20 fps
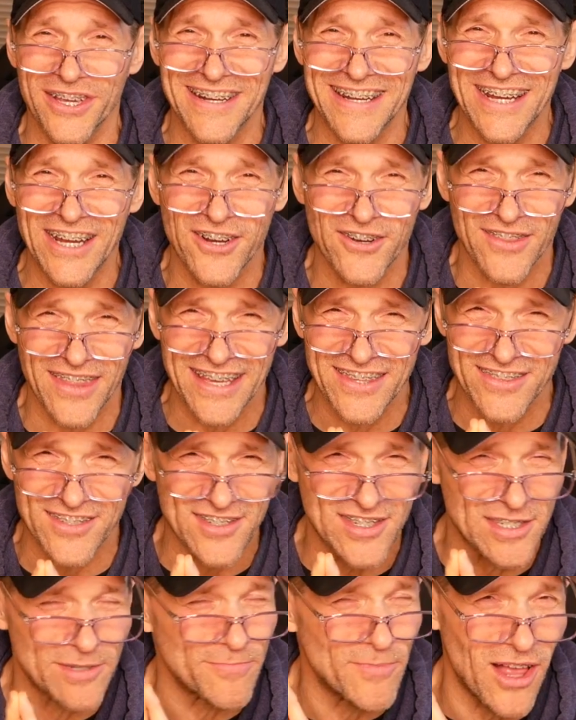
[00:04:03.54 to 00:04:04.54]
gonna hear like the
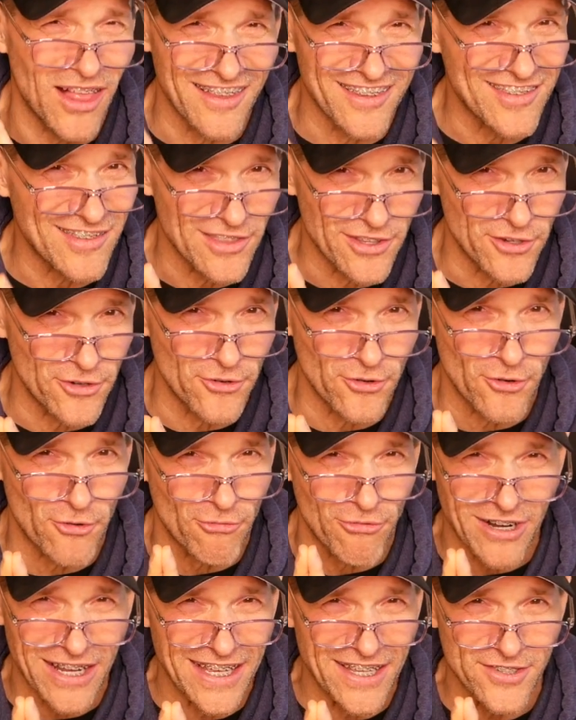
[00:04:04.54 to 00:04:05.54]
smallest little
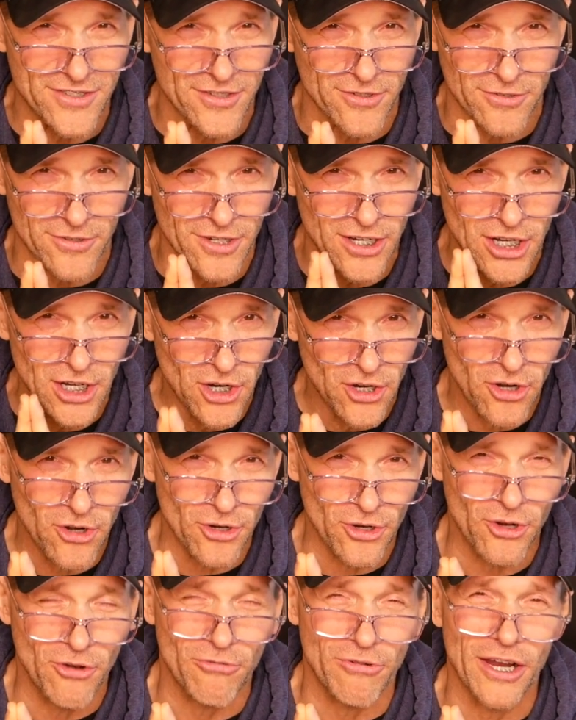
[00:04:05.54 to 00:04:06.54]
grunt or
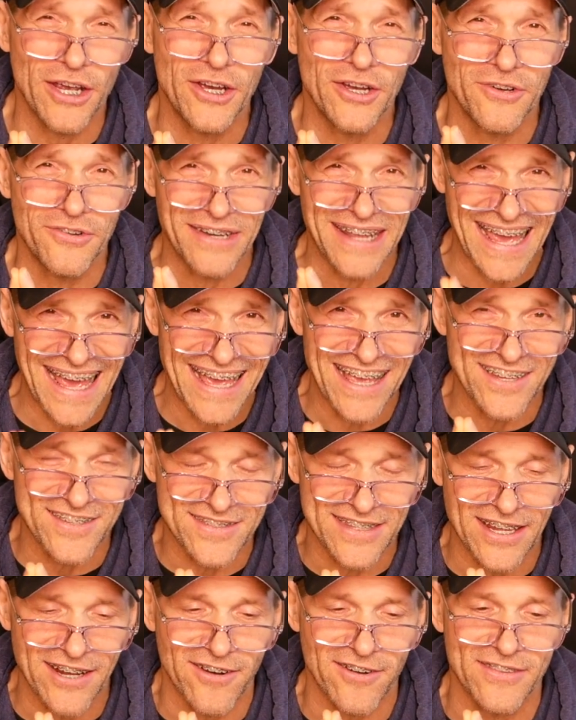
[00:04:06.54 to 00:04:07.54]
groan as
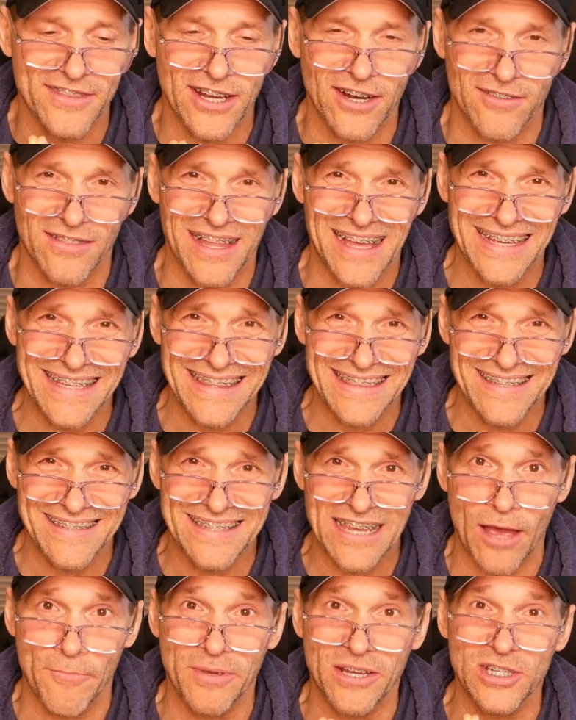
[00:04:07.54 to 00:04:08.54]
they are locking this
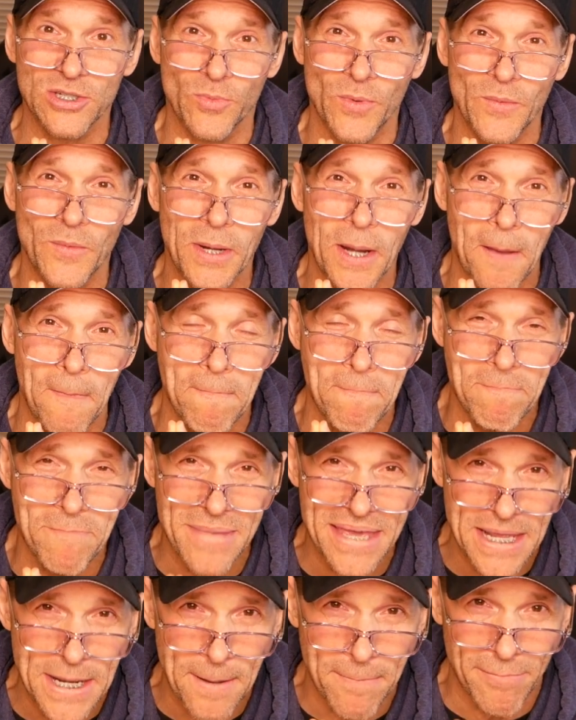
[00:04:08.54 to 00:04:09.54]
out, because we wanna
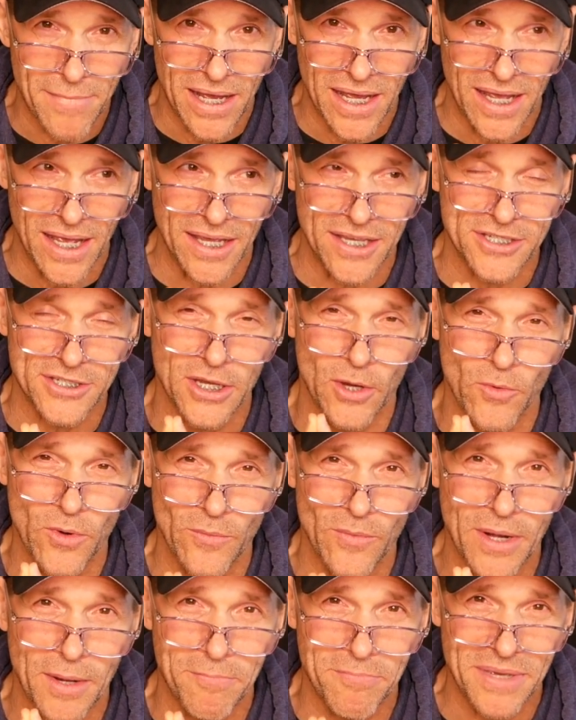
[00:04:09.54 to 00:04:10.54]
minimize
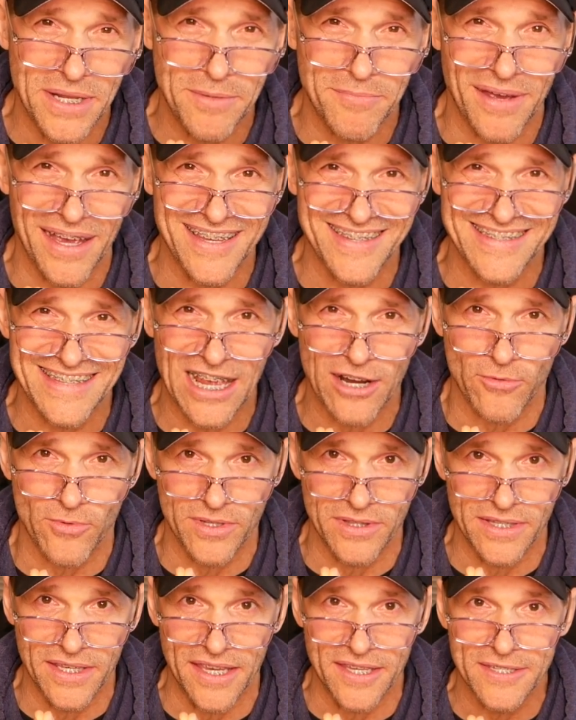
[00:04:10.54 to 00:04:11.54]
that
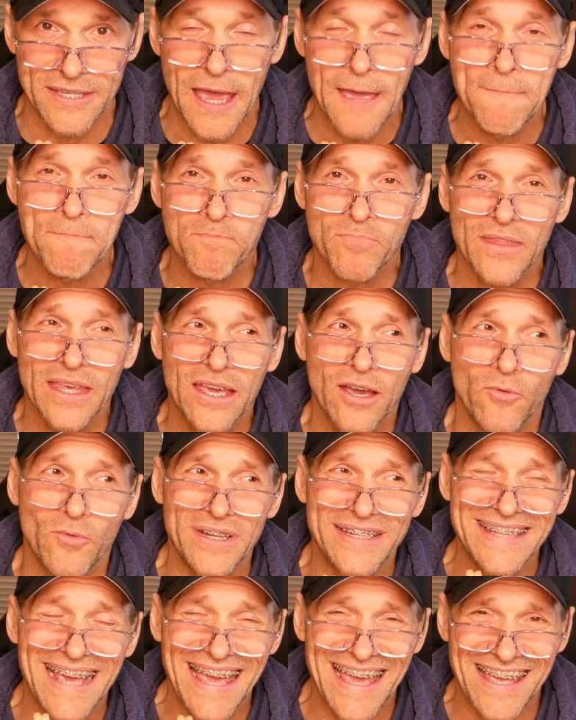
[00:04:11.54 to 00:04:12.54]
release. We
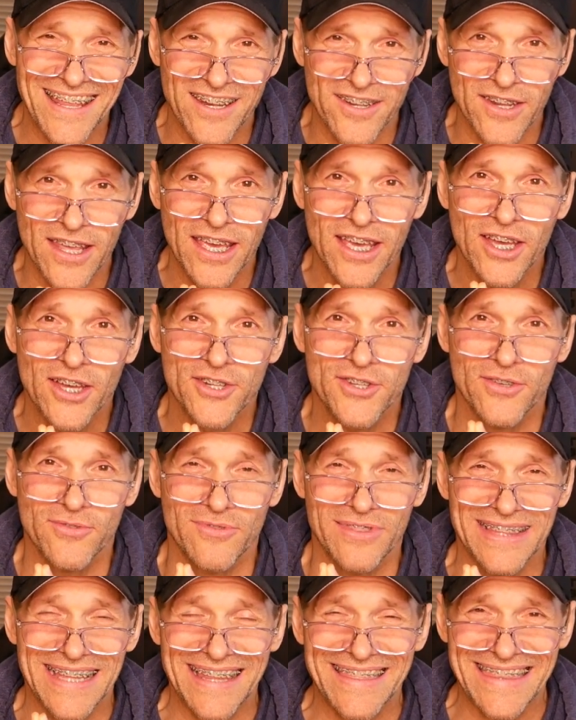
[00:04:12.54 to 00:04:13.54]
tend to
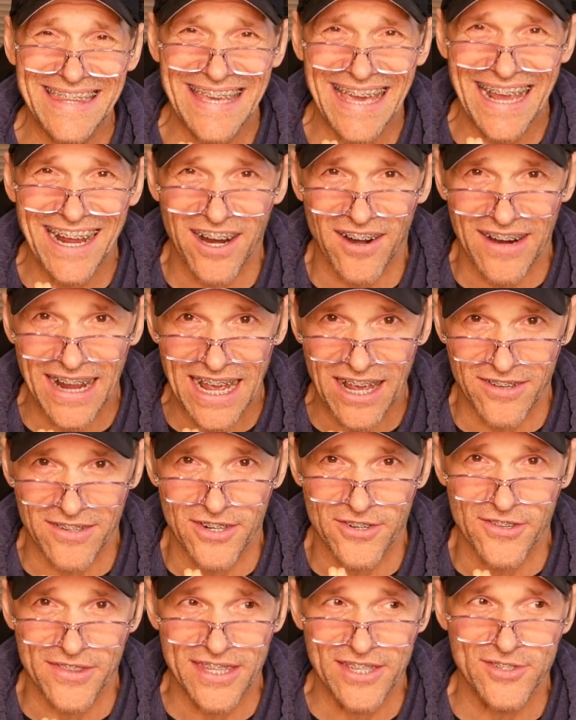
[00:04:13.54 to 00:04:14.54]
let the air out
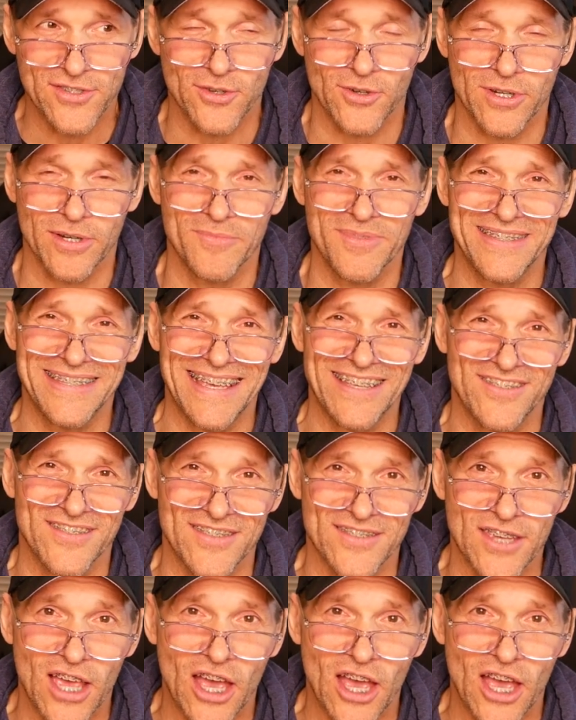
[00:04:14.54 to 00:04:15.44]
under these circumstances